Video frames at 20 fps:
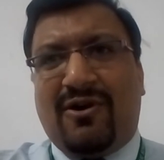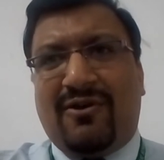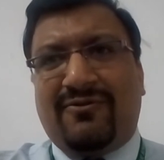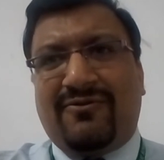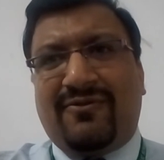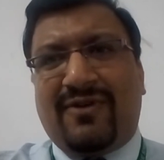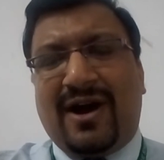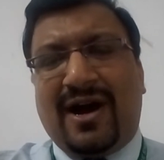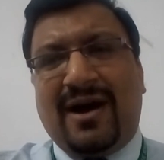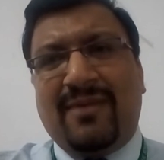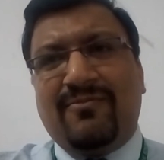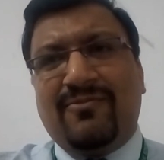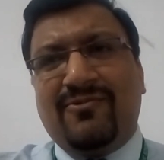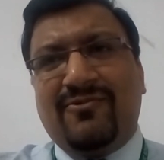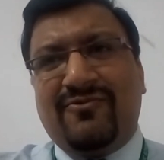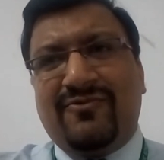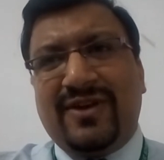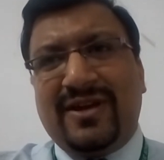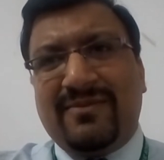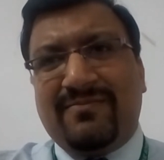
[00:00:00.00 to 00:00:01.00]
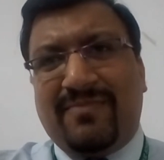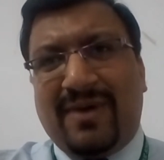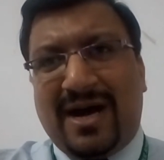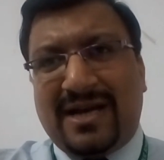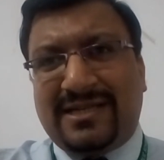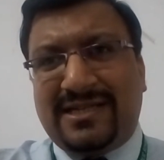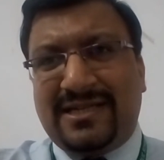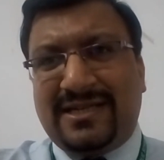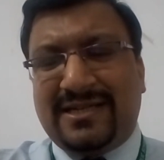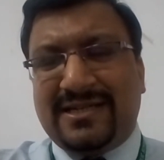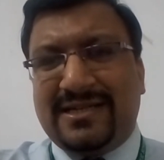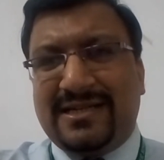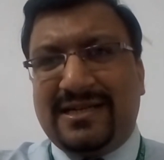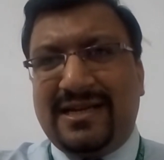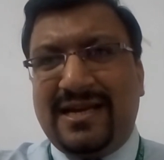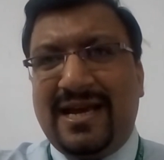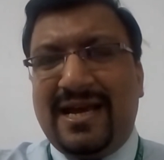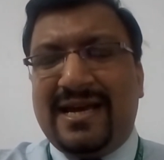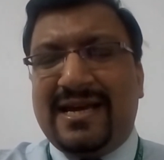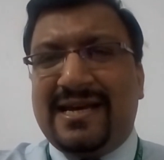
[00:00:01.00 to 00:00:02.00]
of a moving
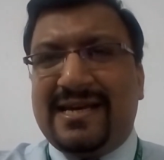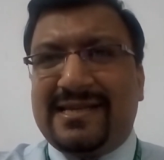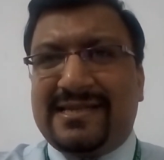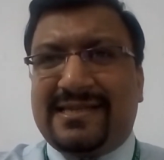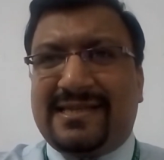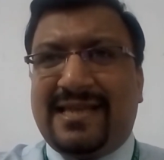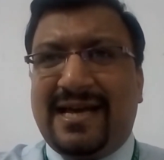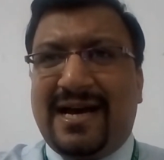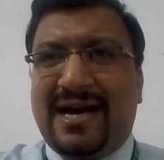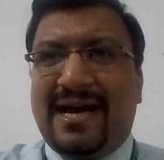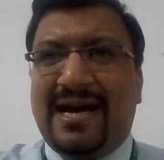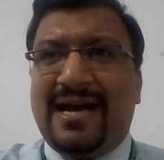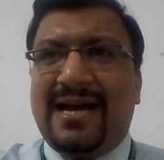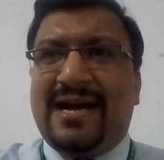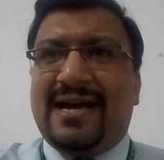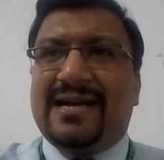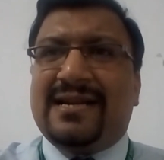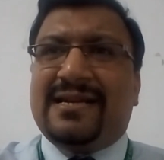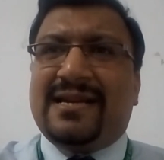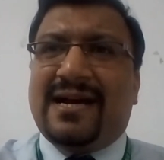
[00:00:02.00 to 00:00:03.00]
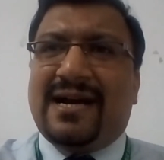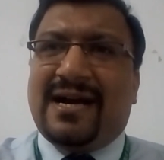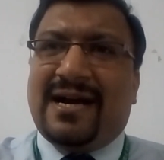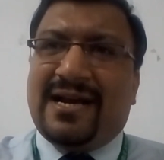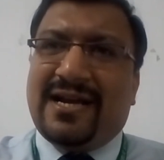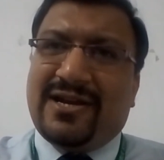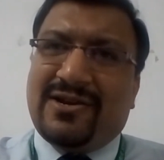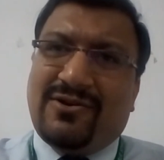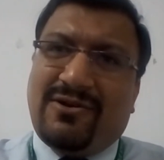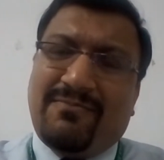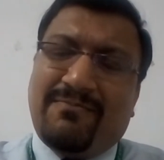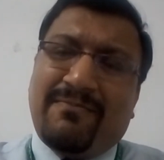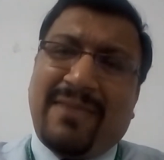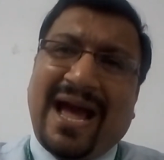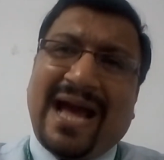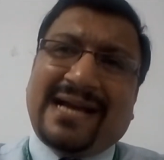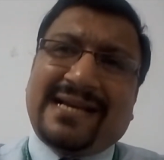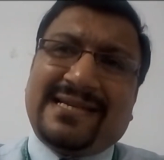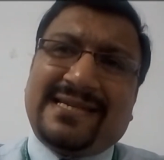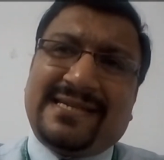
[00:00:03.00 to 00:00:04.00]
particle is the
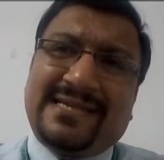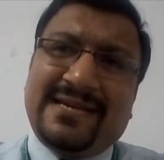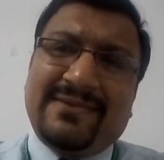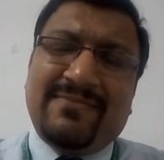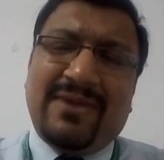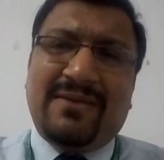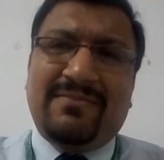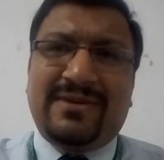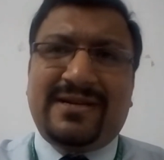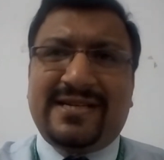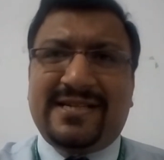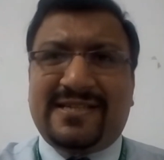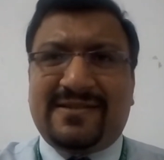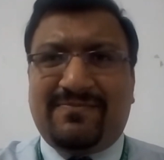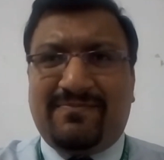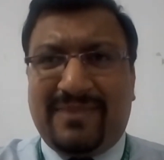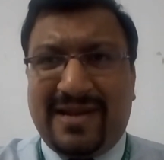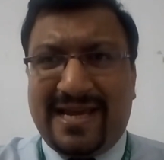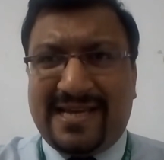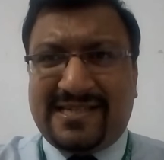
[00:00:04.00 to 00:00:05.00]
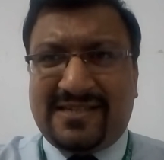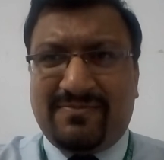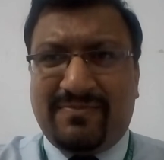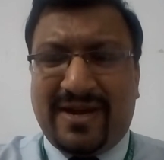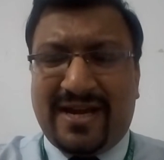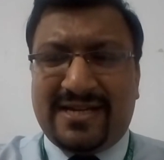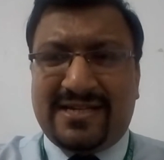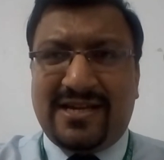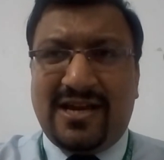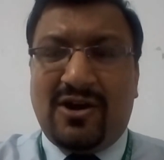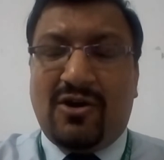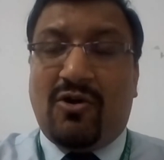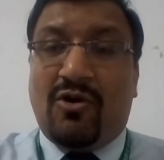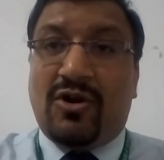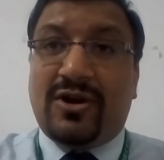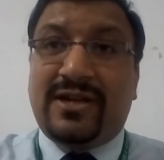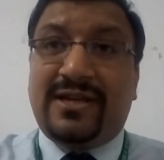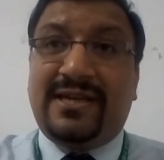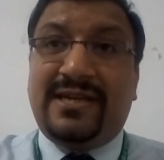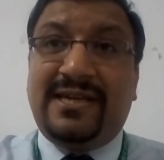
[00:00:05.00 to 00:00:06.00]
maximum displacement
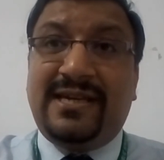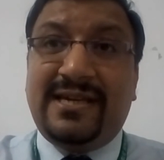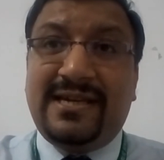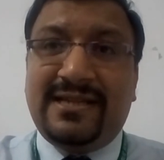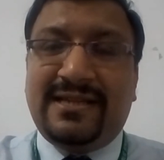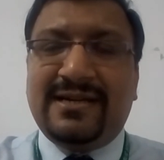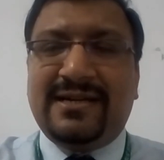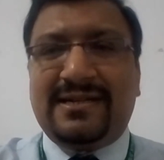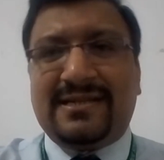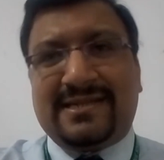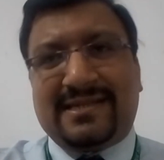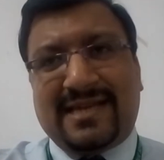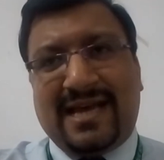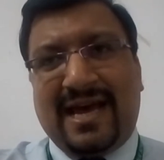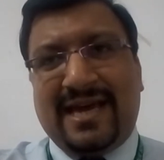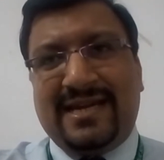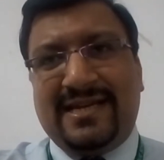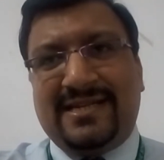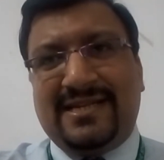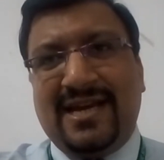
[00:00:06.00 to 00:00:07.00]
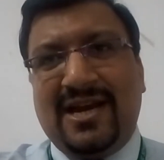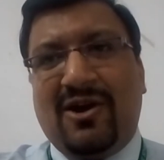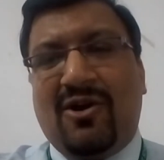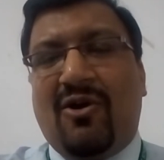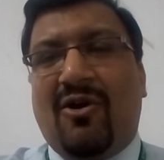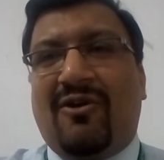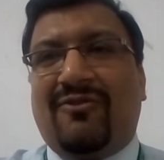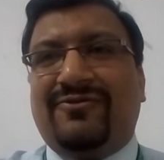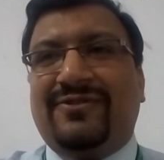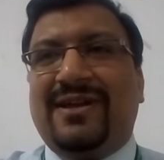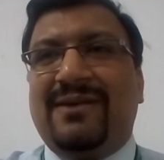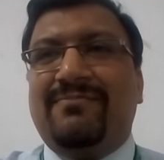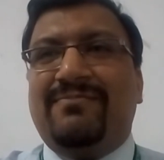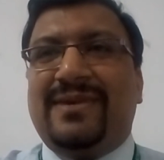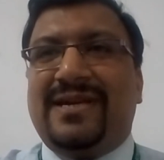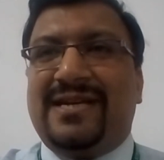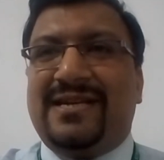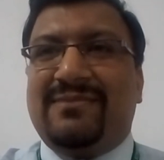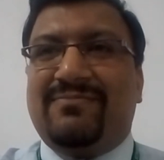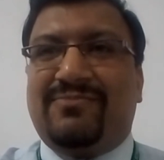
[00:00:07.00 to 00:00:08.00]
on either side of the
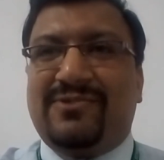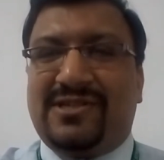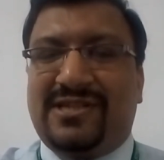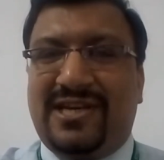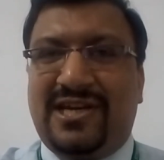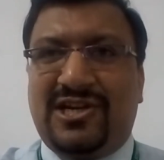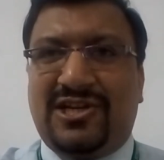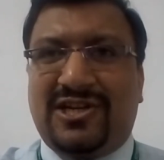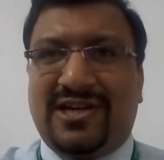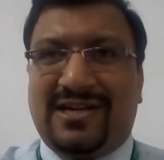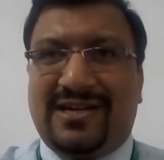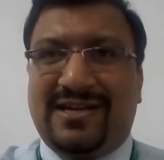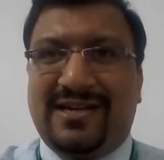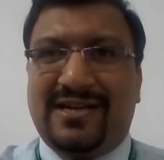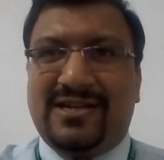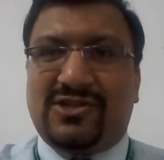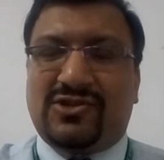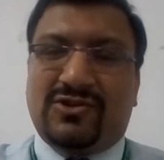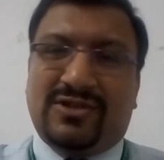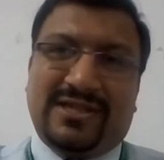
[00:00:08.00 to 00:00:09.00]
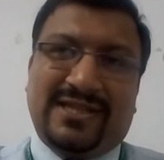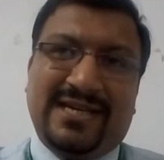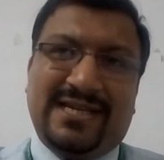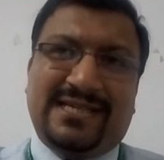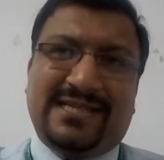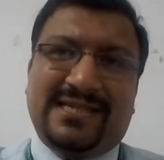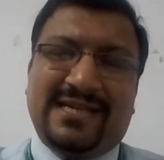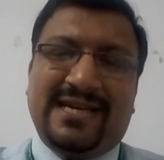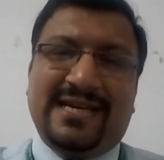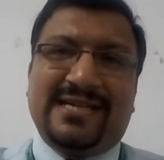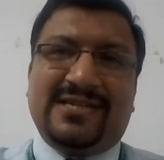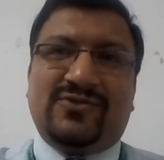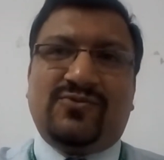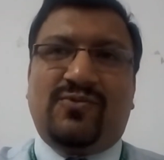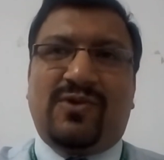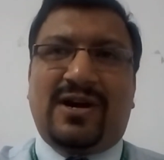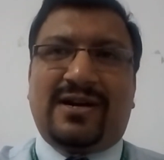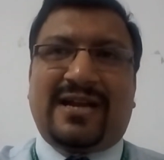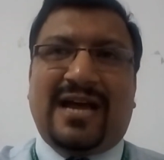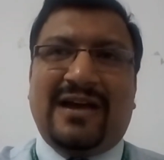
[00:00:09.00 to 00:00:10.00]
mean position. So this is
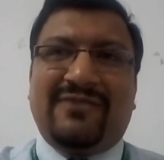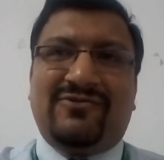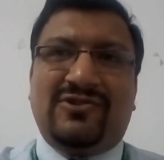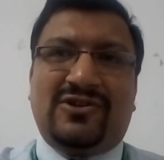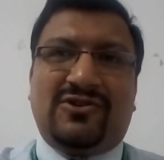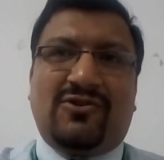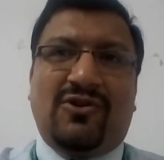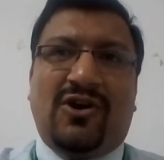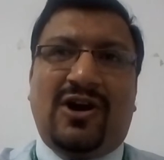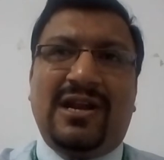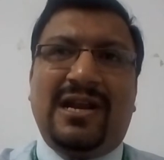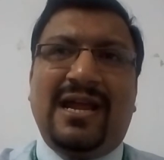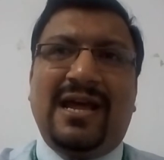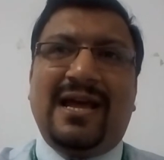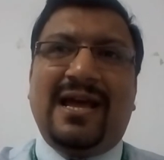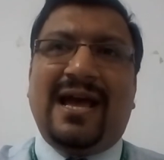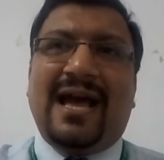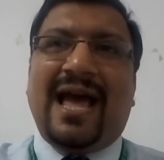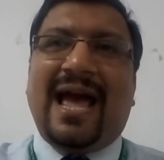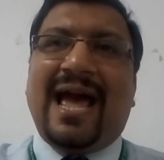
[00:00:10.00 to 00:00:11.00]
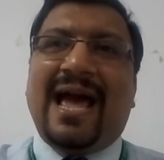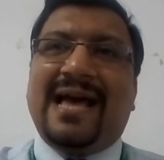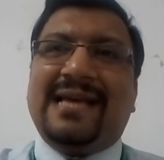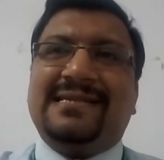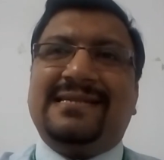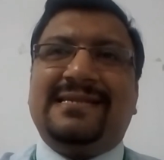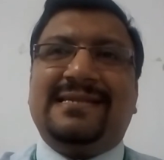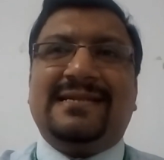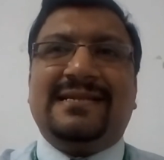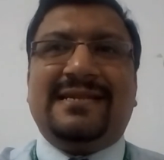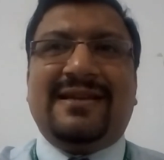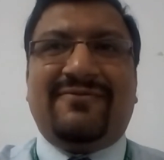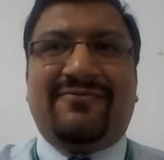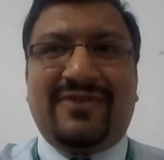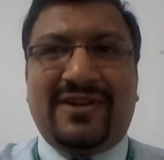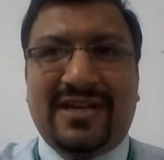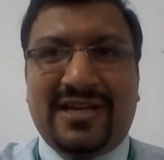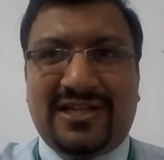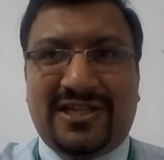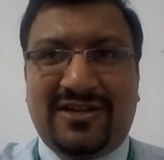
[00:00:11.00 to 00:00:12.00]
what I would call as
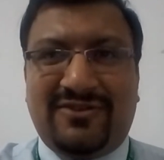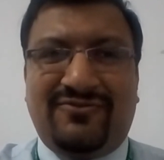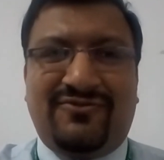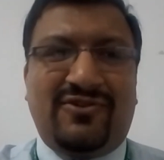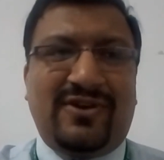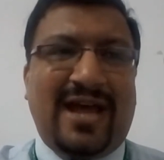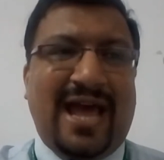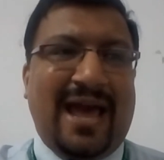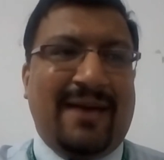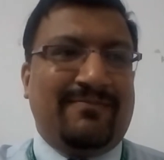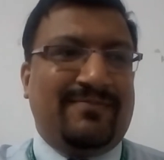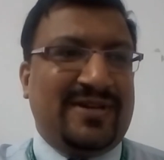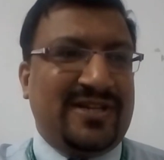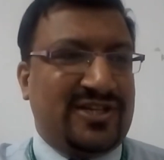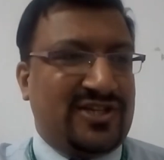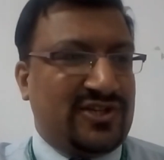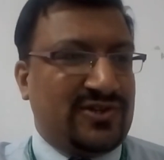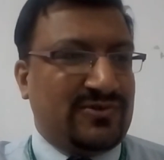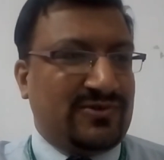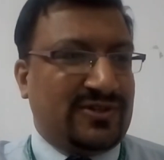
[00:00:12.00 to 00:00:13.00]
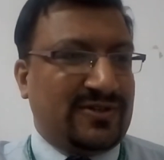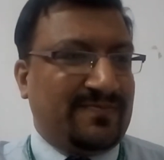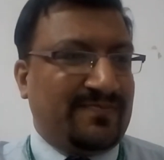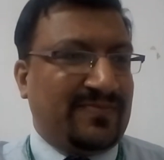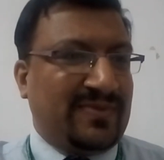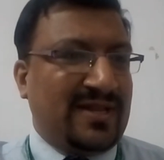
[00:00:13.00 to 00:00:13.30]
definition for amplitude.